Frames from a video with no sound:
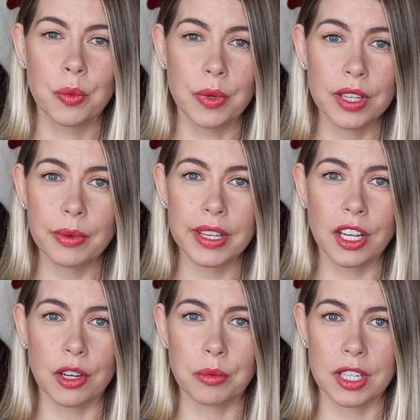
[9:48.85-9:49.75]
Really, really
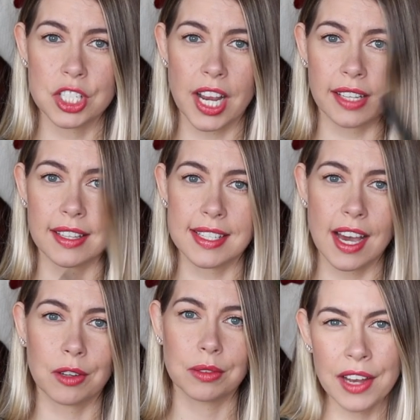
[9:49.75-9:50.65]
good one. Check this
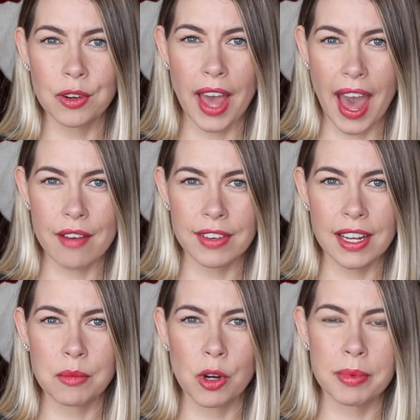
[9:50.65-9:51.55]
out. I don't have it
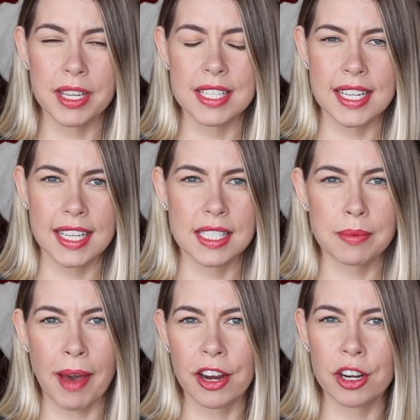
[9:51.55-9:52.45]
anymore because it
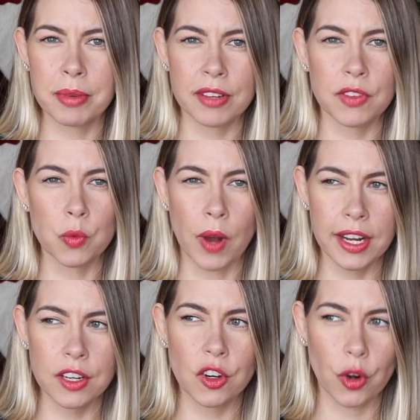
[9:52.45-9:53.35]
expired, but if you
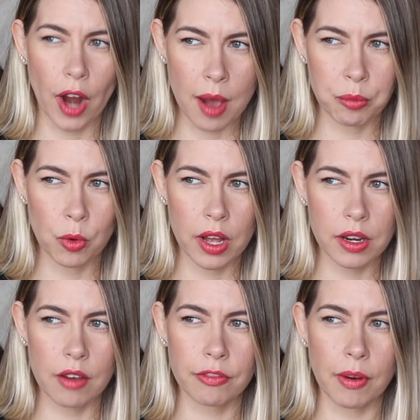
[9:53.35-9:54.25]
wanted to grab
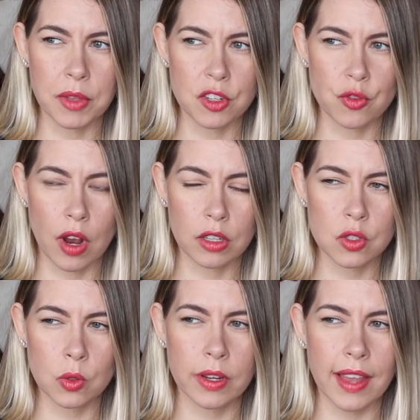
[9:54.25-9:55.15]
one from the
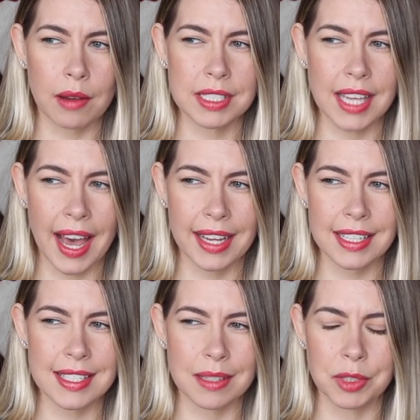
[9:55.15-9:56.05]
drugstore that was kind
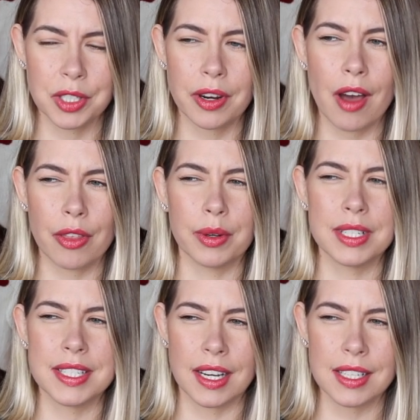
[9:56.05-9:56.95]
of similar, although
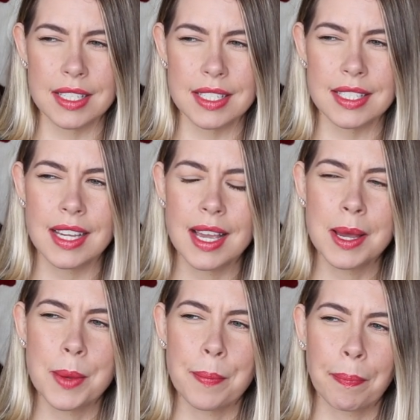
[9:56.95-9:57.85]
it does
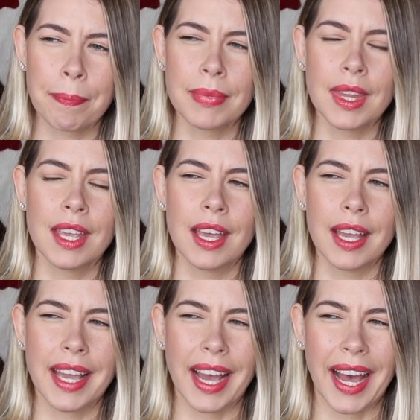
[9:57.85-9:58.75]

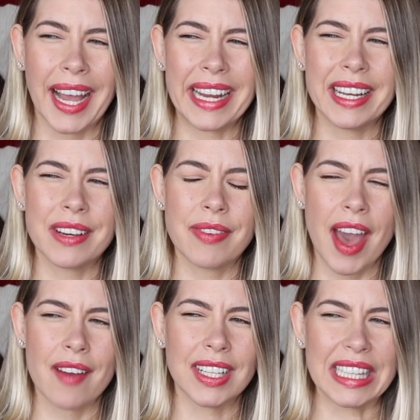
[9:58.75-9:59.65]
kind of
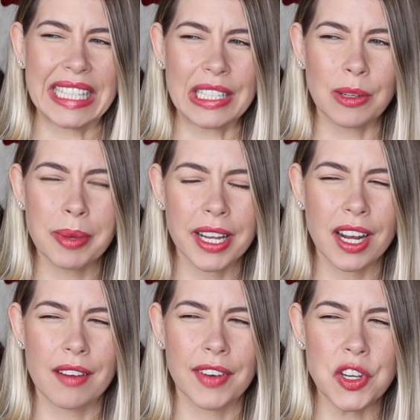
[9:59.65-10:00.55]
have a little bit
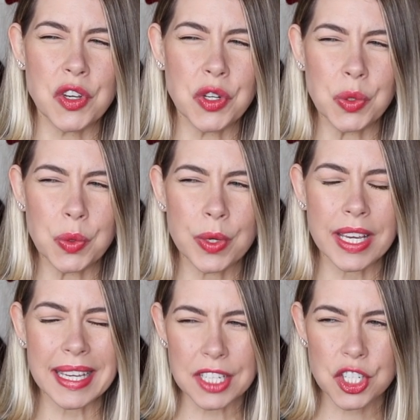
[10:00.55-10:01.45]
of a
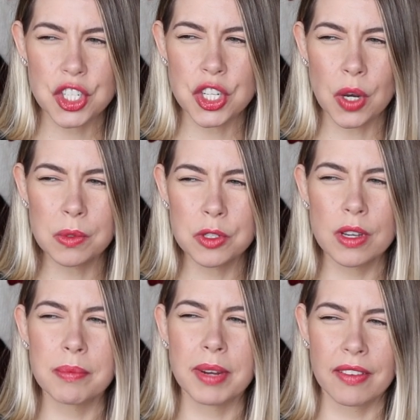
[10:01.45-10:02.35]
nude-ish tone to
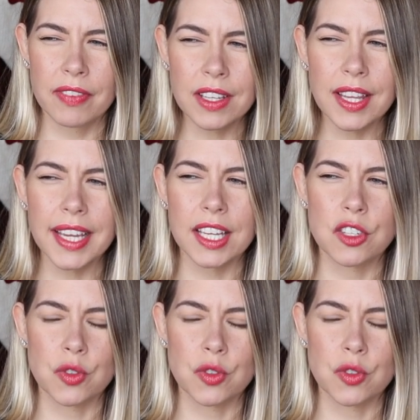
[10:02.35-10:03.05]
it, but I feel like it